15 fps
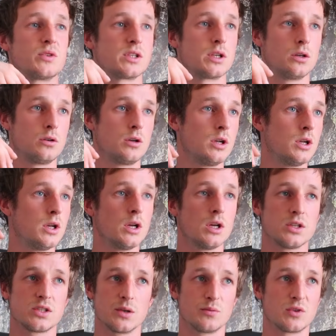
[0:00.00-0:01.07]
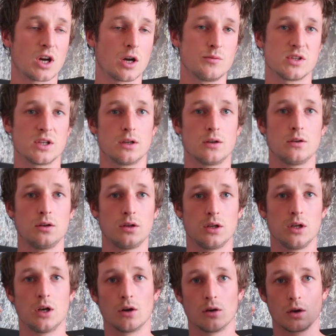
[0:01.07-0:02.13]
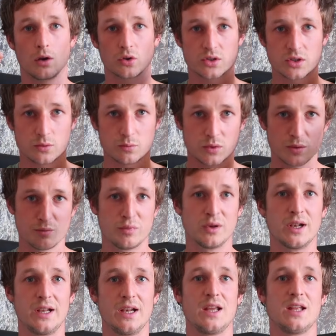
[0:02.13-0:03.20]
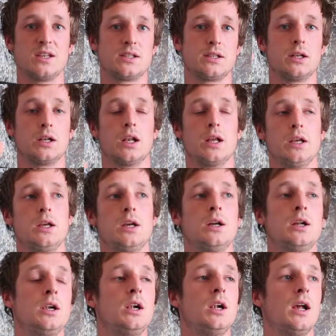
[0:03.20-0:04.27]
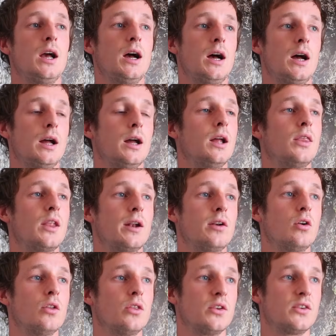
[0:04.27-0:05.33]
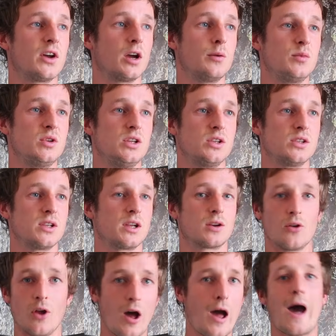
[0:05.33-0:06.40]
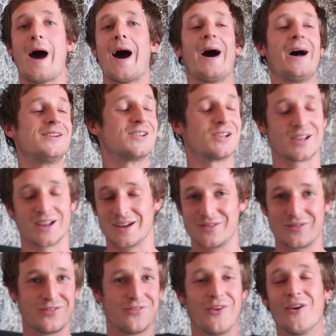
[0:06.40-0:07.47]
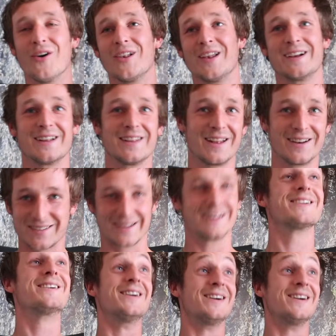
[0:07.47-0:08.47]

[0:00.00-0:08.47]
So sometimes it, you know, locks up completely instantly, and then other times you're just like falling, and then just like.